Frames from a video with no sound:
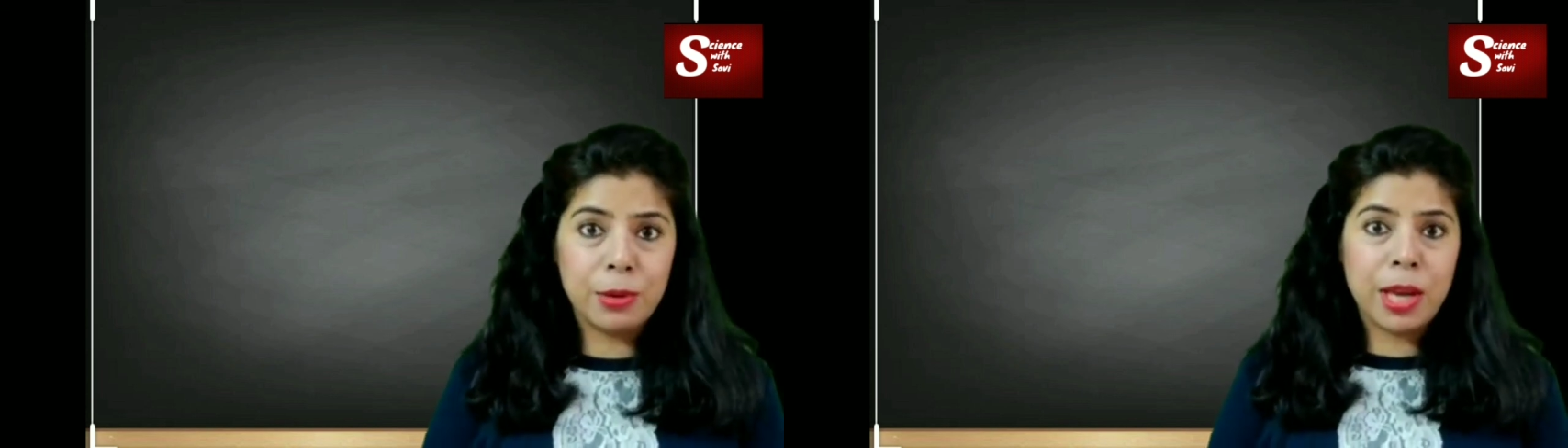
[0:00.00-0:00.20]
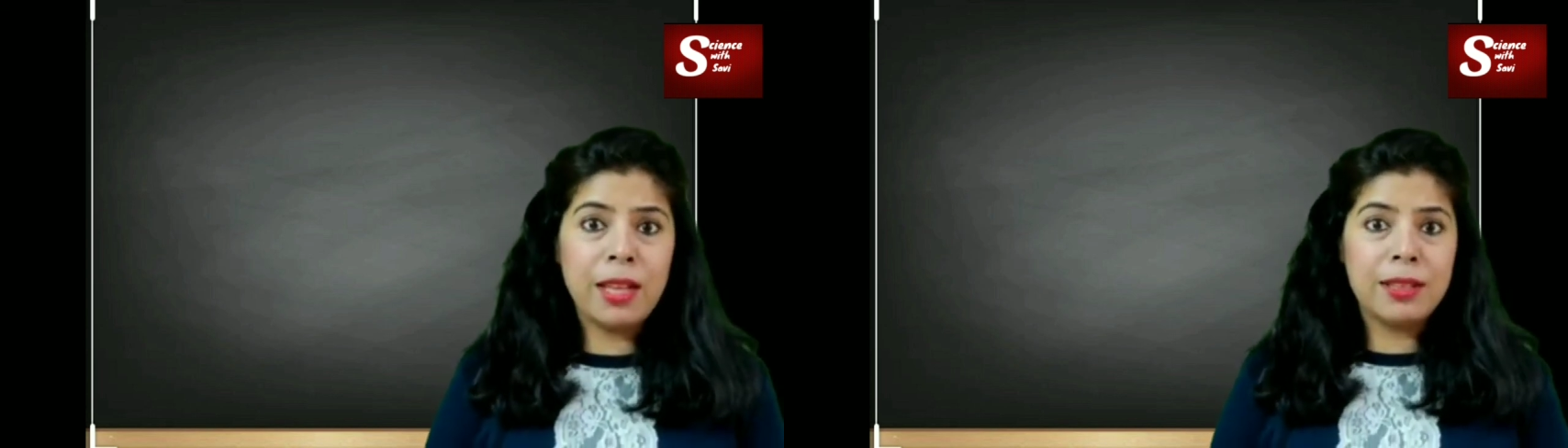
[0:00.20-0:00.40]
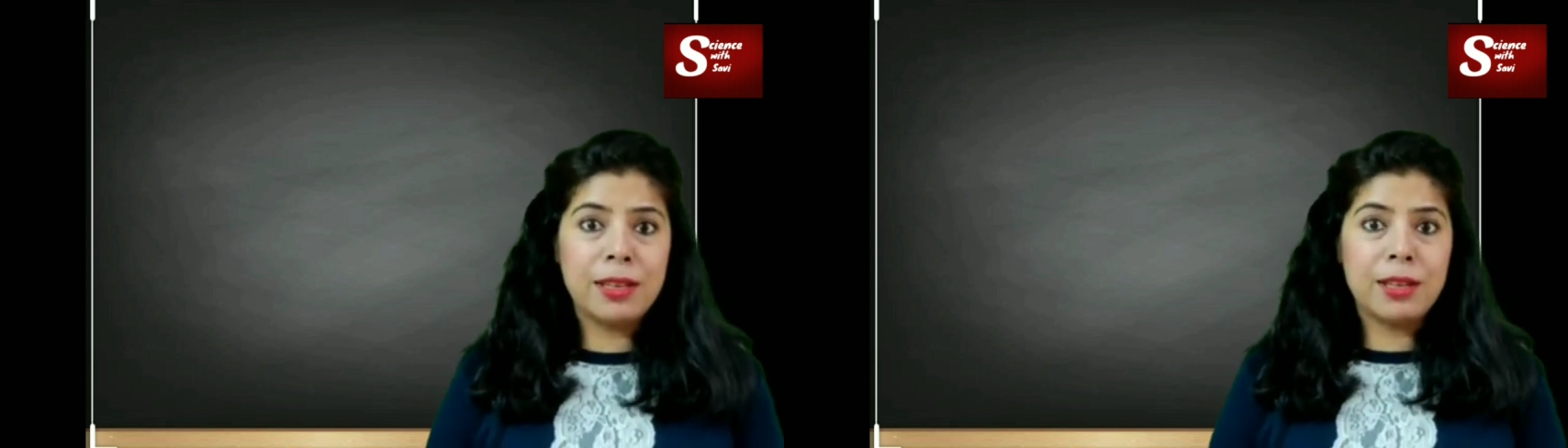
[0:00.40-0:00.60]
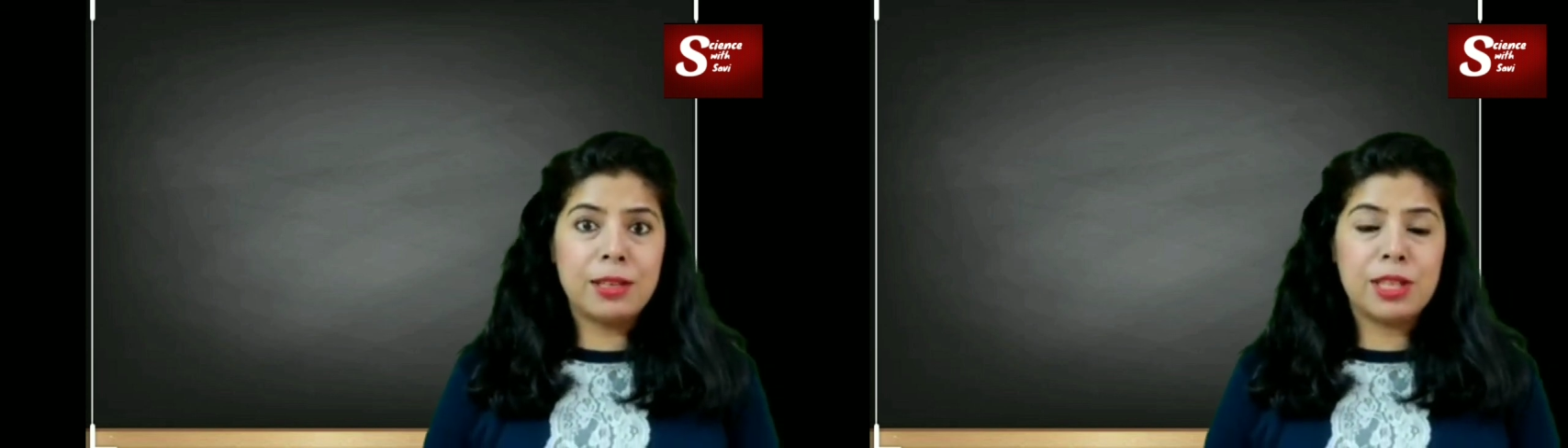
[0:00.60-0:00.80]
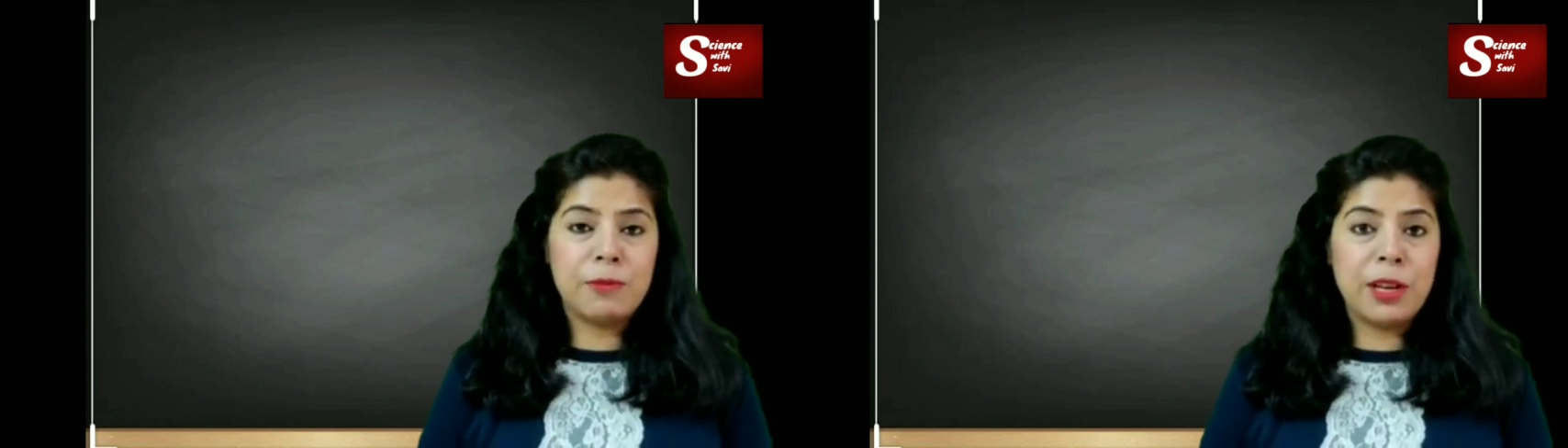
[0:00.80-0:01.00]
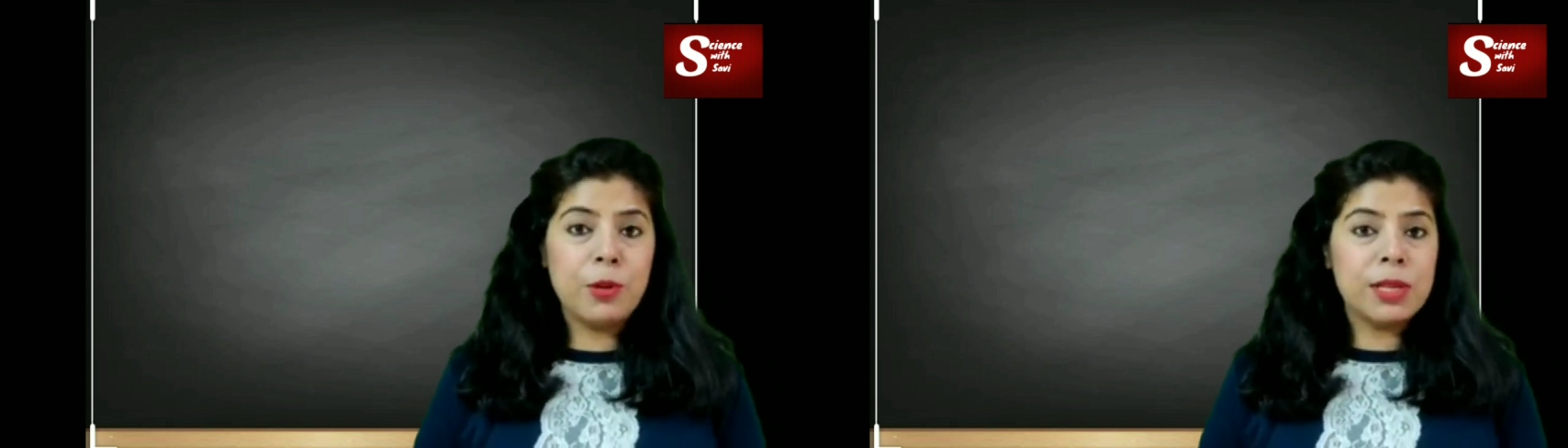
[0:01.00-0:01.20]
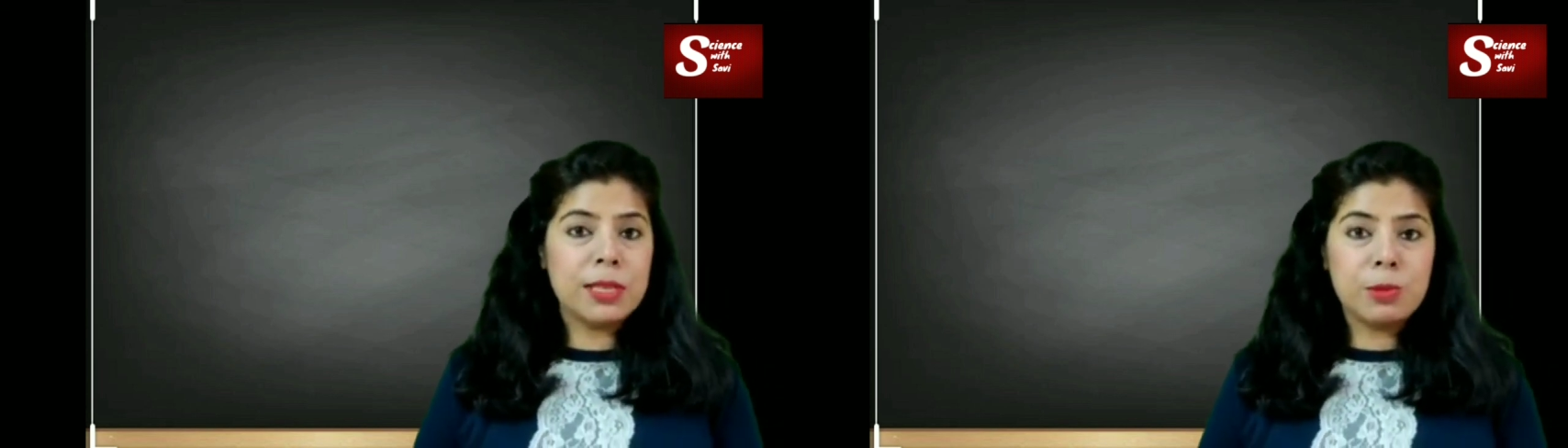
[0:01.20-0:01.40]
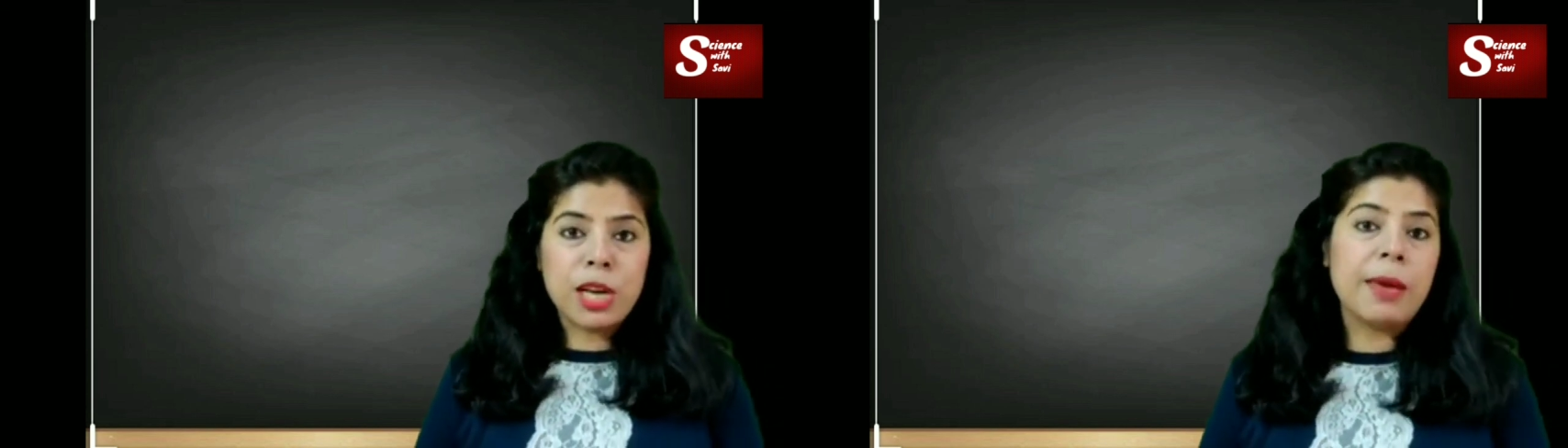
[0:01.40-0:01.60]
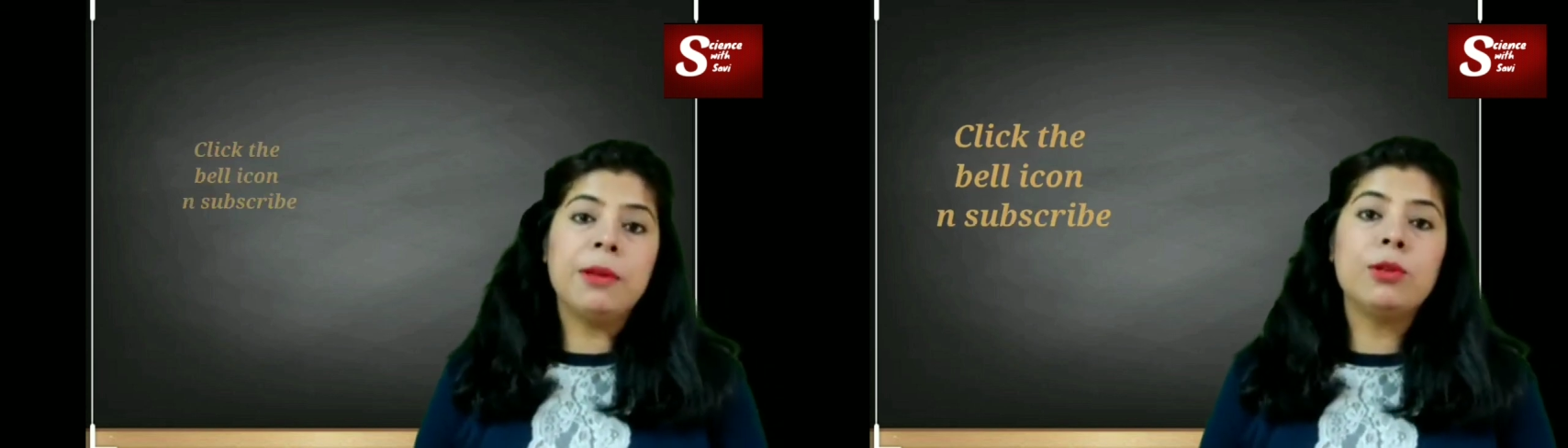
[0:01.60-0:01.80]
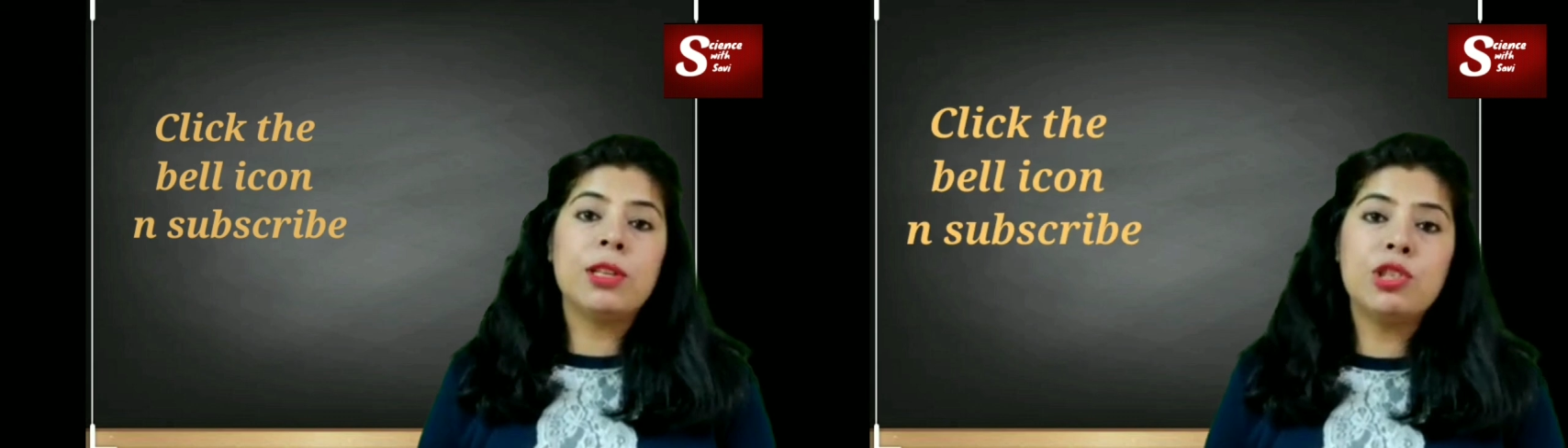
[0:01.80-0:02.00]
Okay, when you are
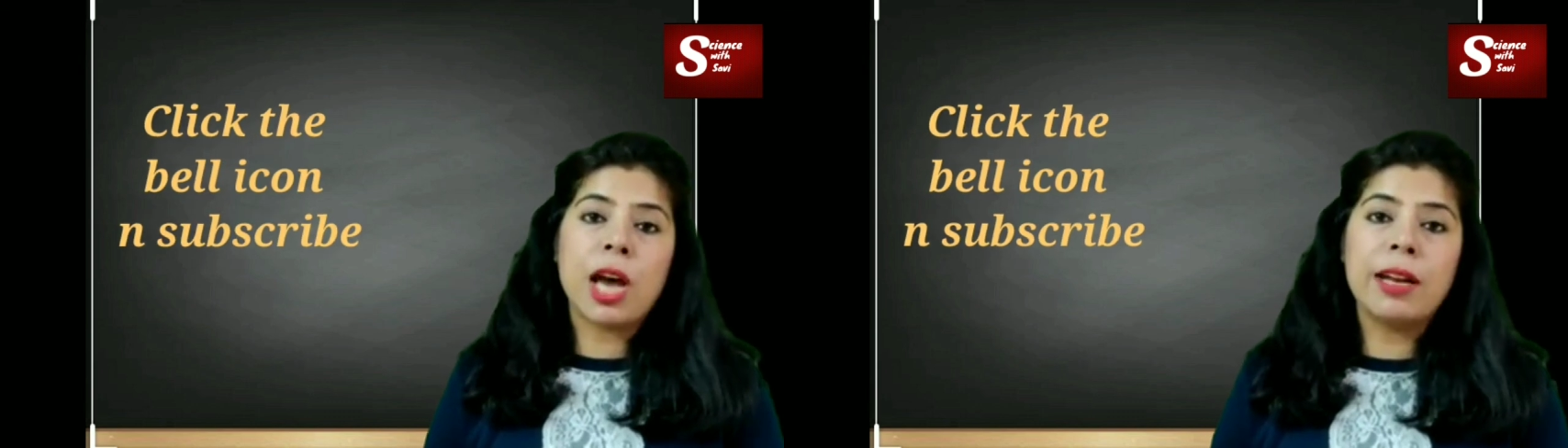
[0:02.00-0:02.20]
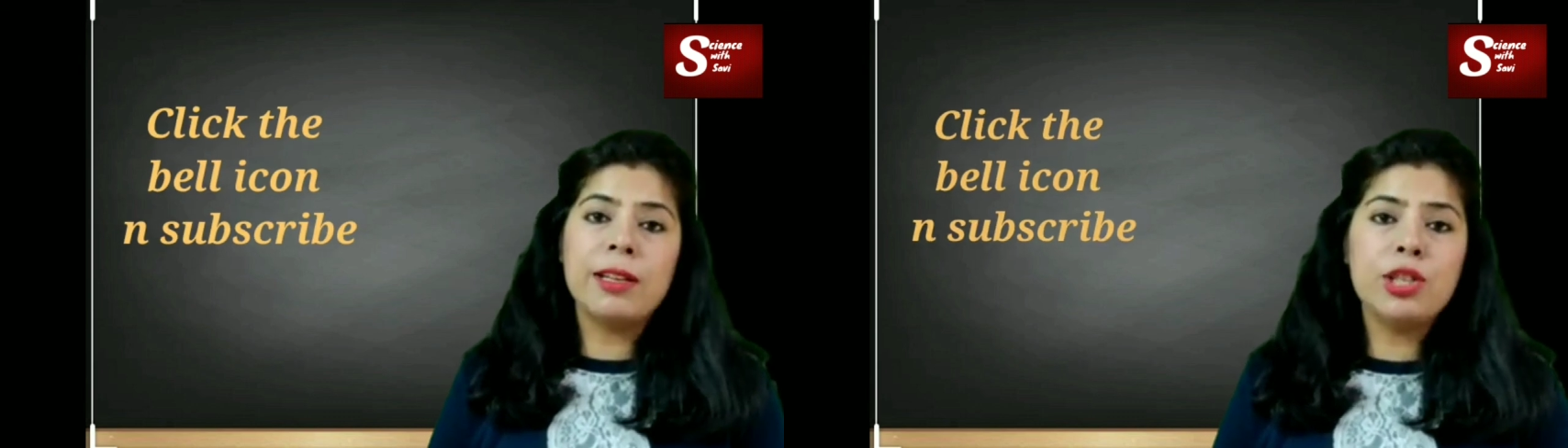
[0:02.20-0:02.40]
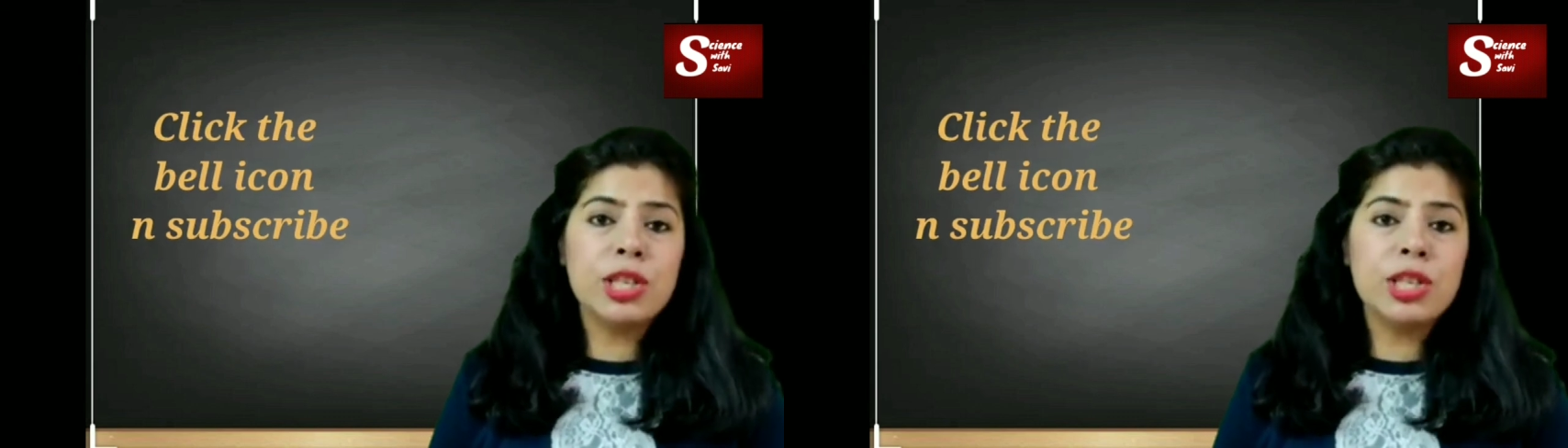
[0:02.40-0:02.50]
subscribing to the channel,